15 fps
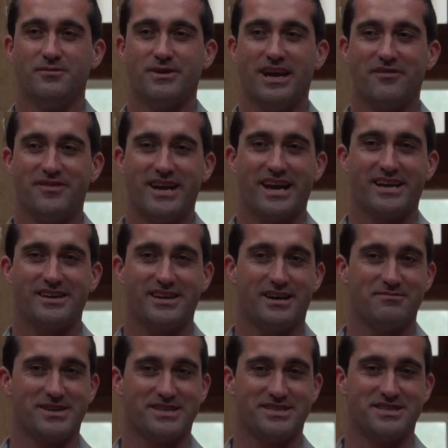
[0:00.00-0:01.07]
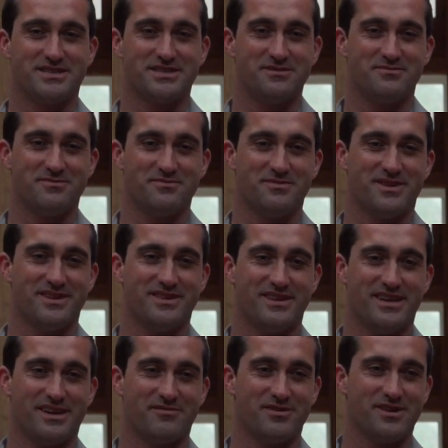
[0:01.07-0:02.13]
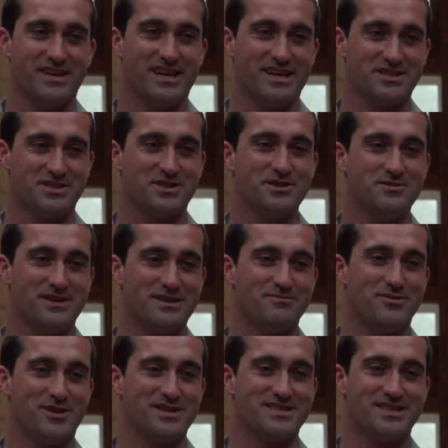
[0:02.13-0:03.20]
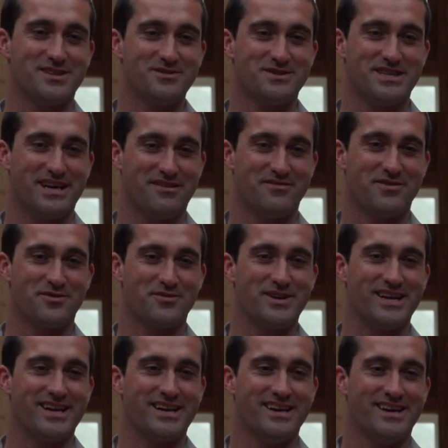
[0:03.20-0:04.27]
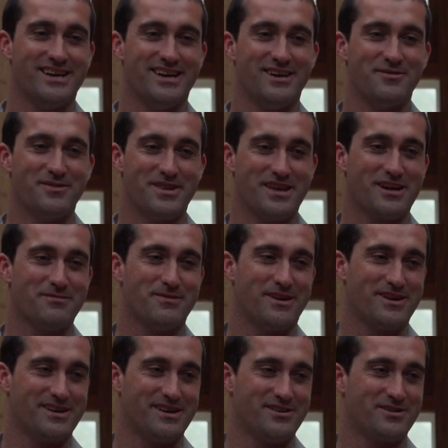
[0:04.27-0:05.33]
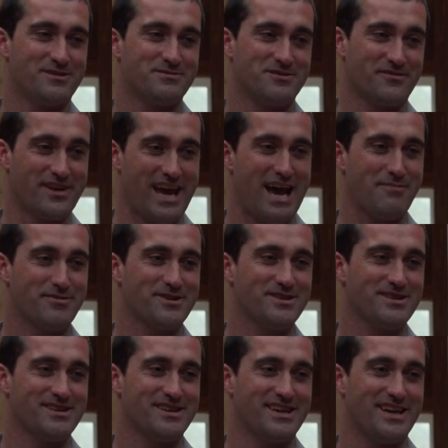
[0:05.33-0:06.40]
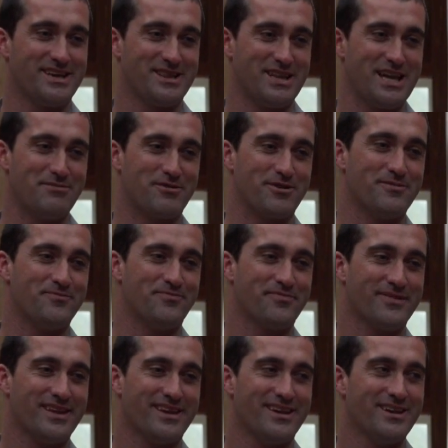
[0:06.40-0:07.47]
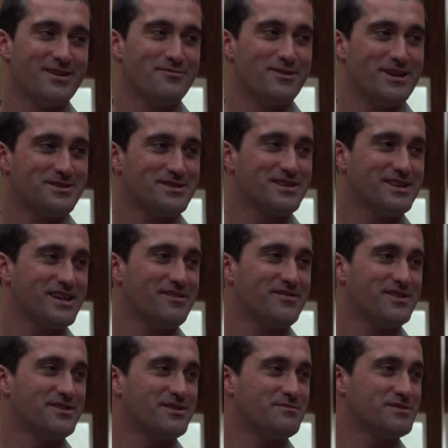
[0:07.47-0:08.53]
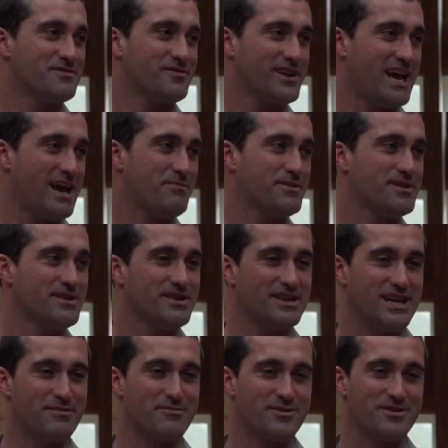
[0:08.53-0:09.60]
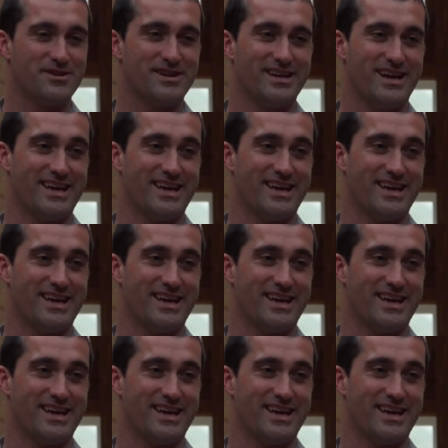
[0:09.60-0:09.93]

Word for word: We have an economic system that really has two inputs. It used to have three. We think about it in terms of capital and labor. We used to think of it in terms of capital, labor,